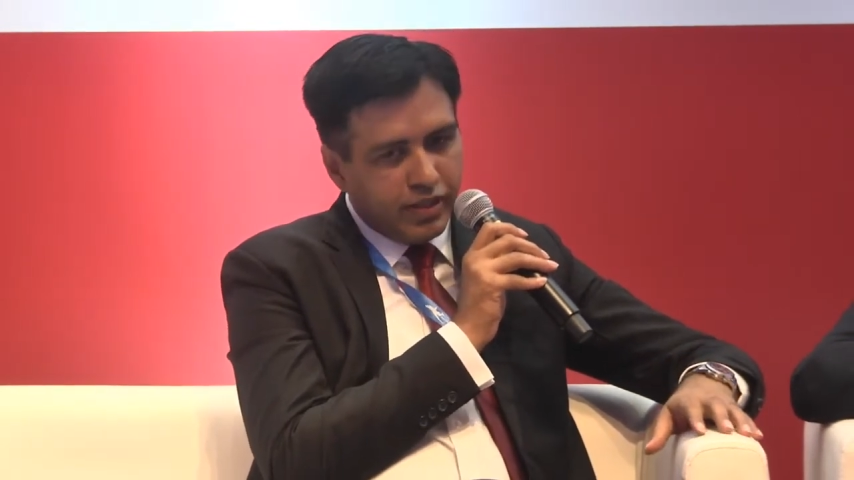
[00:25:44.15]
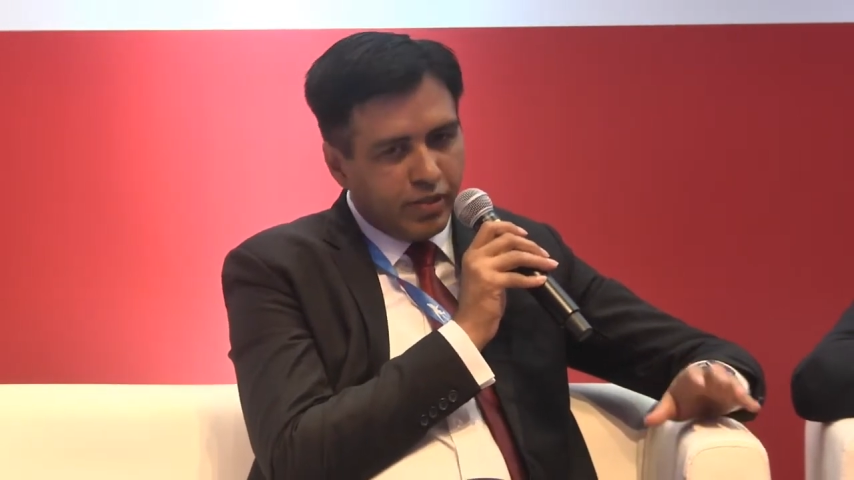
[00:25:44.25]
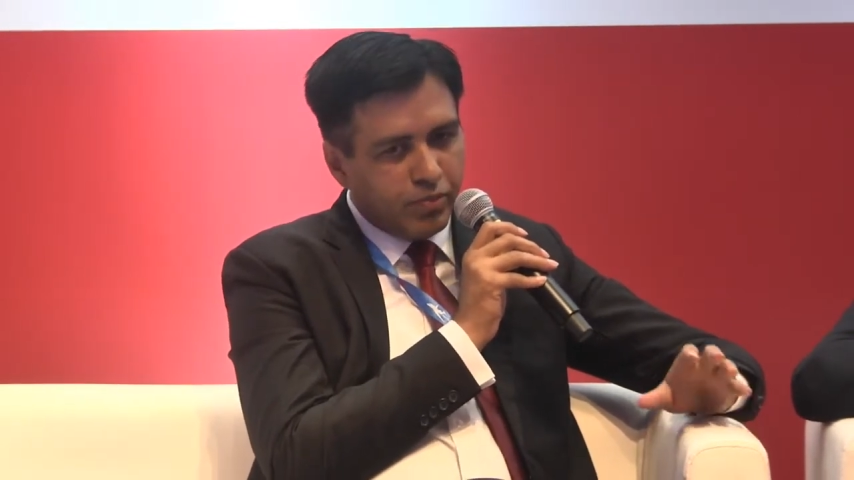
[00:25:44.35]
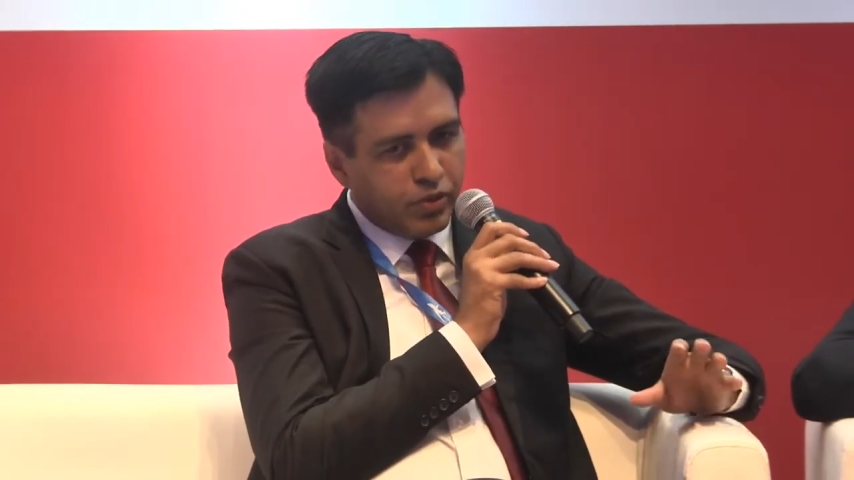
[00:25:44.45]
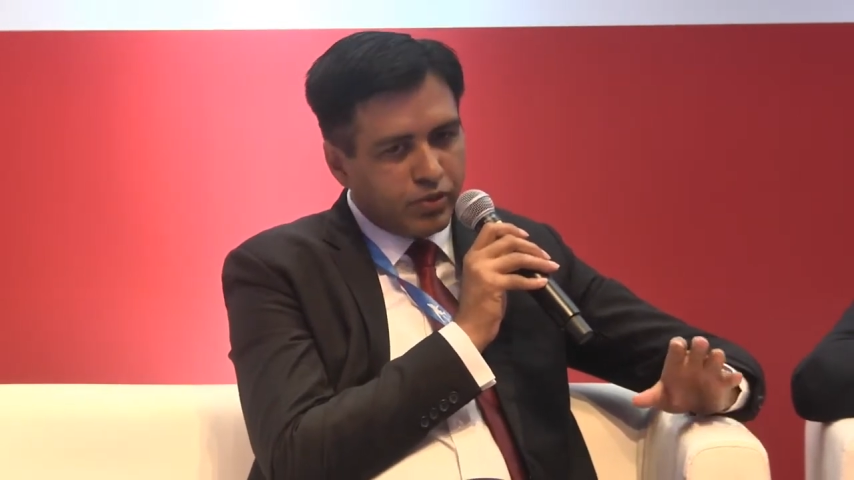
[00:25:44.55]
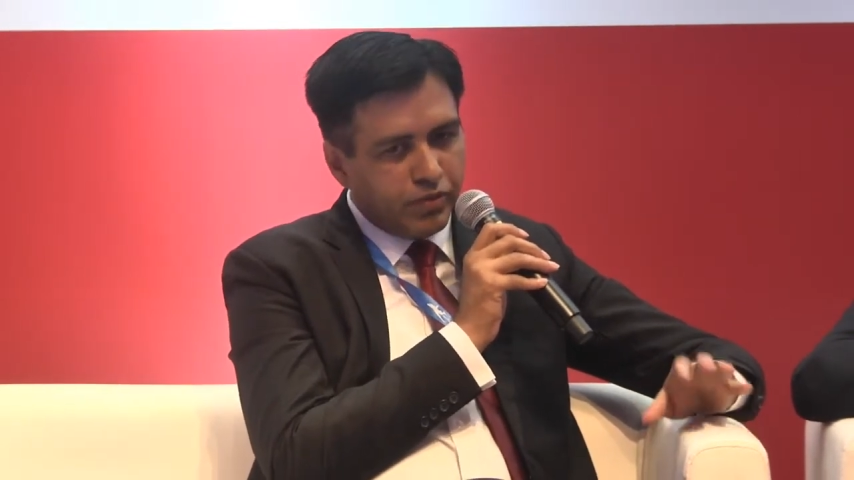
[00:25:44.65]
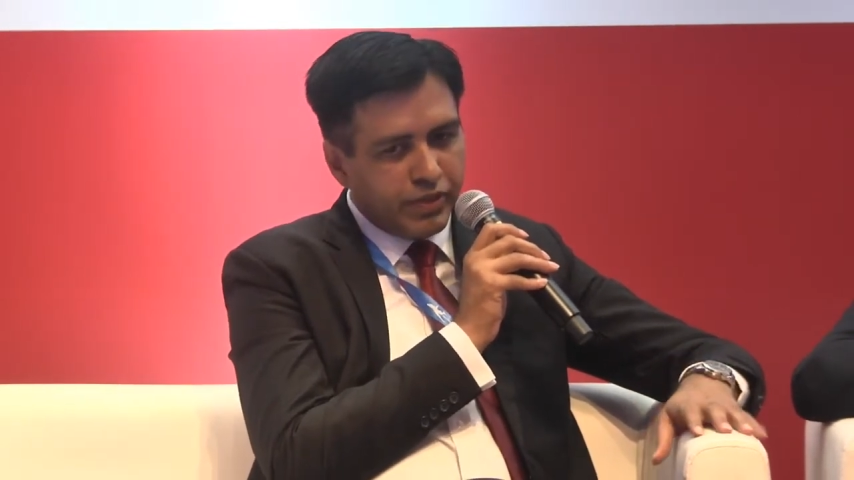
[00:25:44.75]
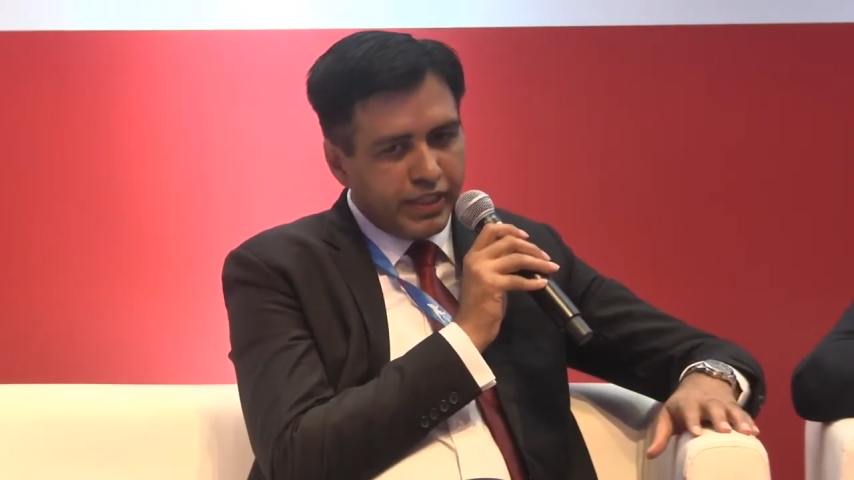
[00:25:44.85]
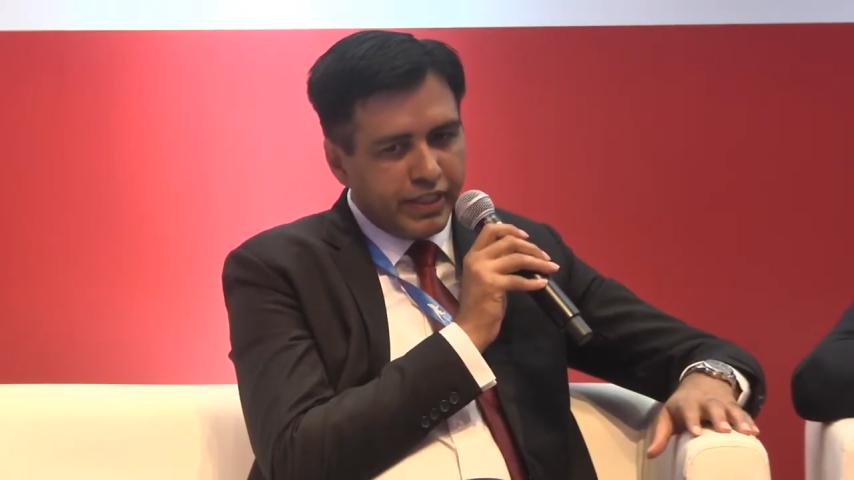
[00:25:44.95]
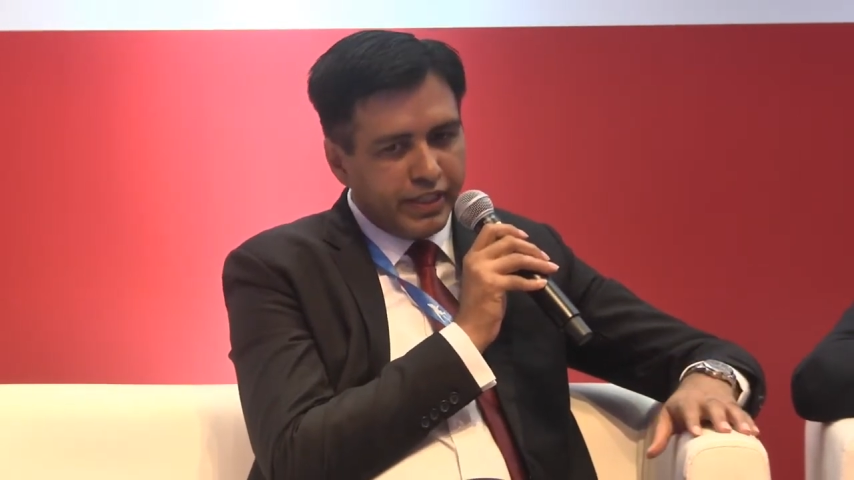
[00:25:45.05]
Most of
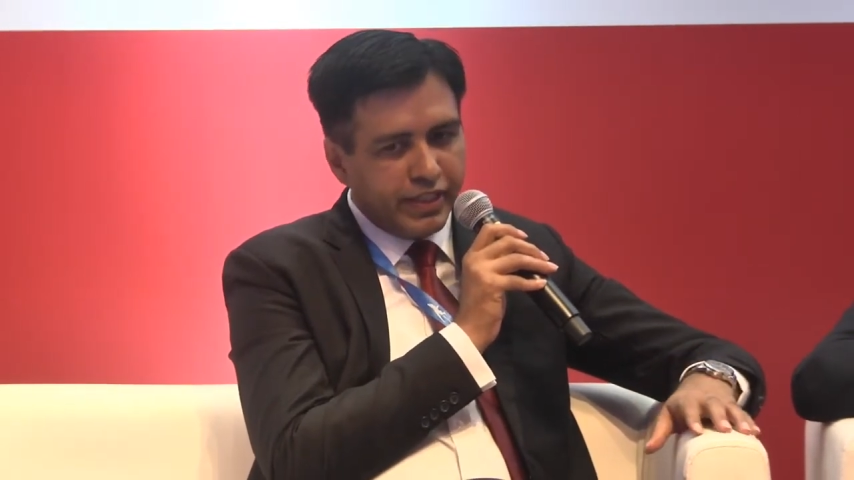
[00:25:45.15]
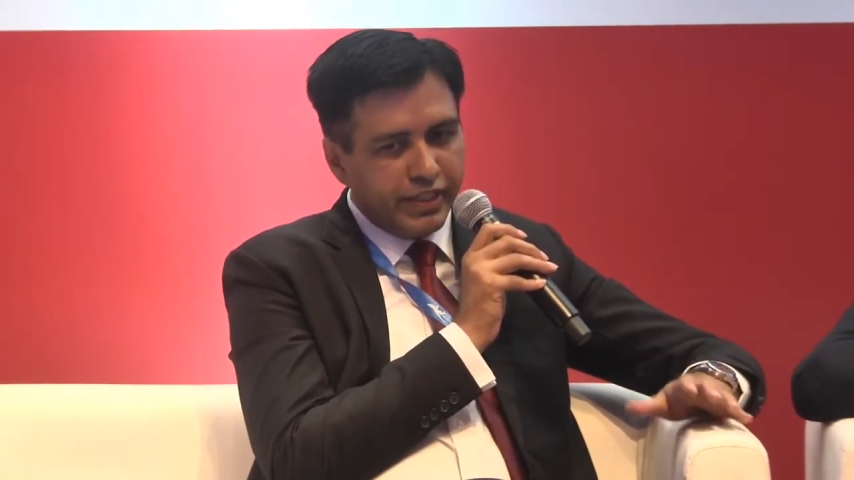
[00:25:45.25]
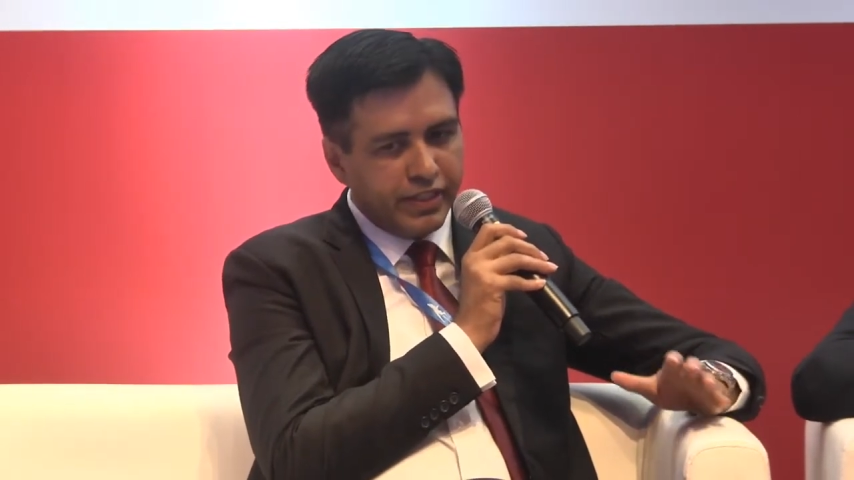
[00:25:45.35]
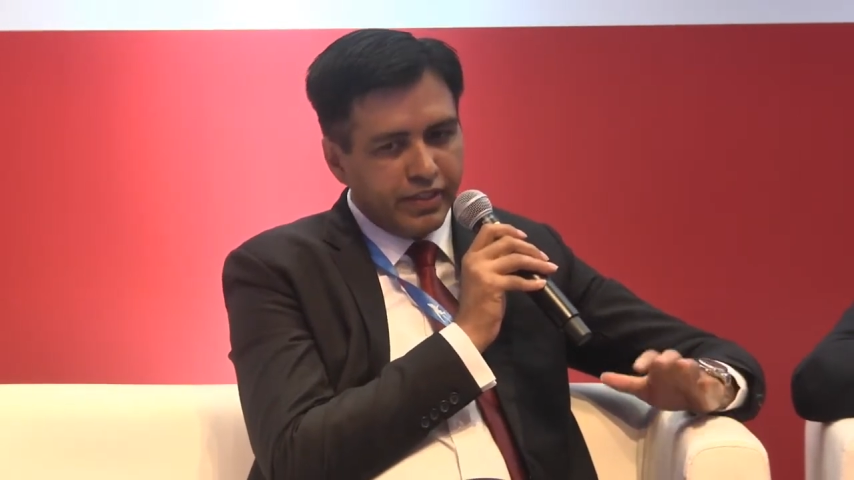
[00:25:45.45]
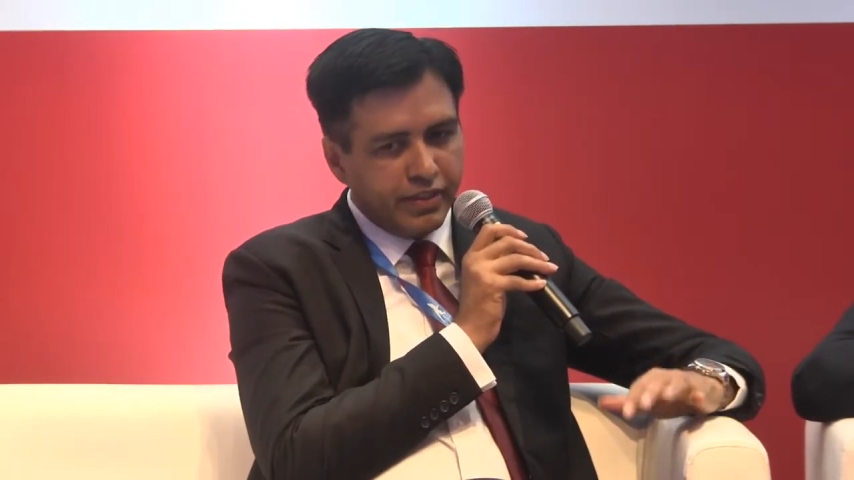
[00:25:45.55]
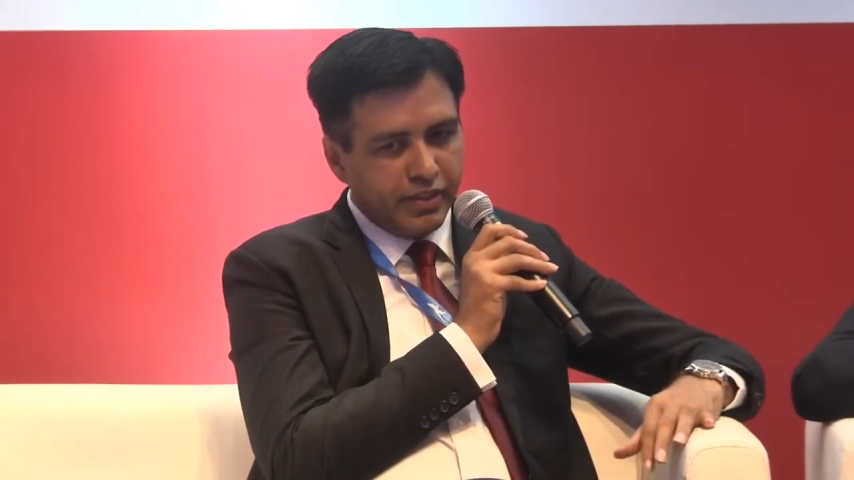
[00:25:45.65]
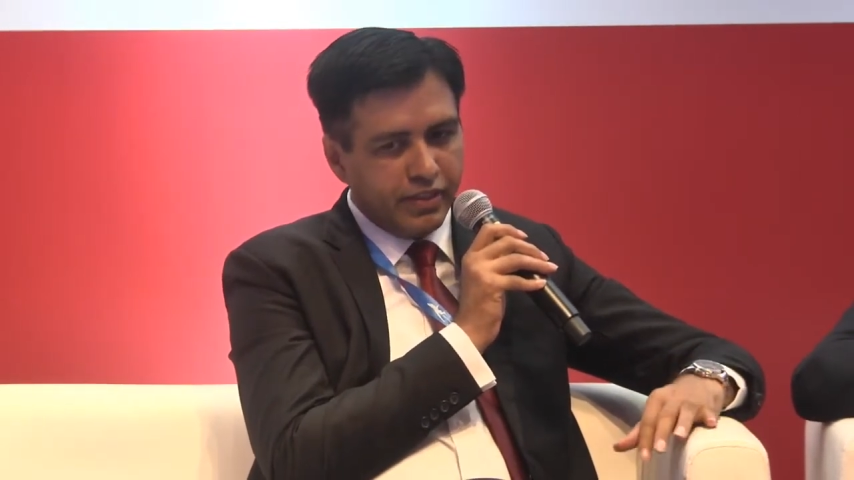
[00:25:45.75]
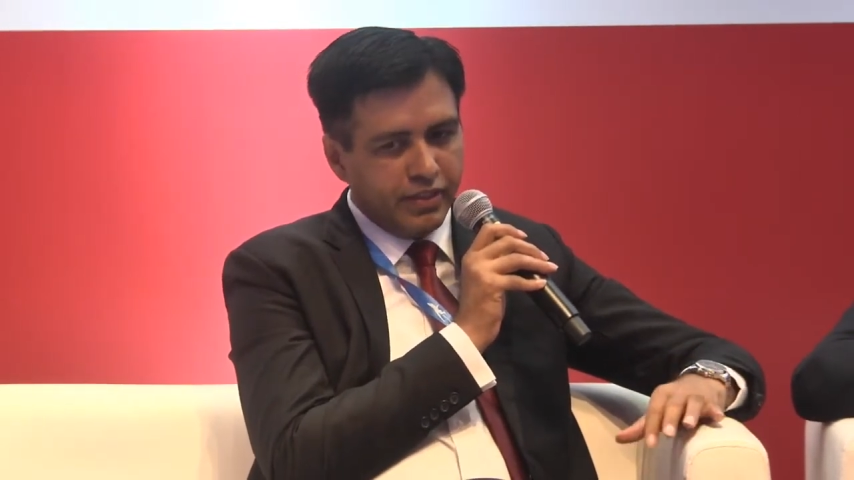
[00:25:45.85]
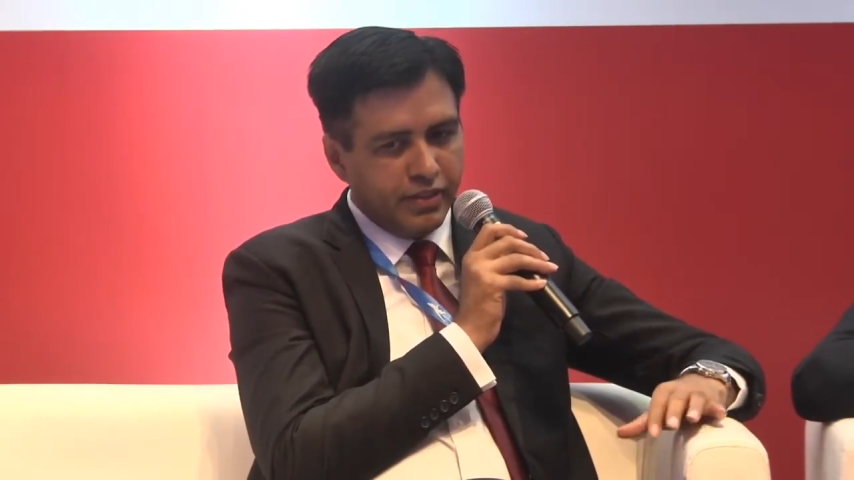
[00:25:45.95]
the Indian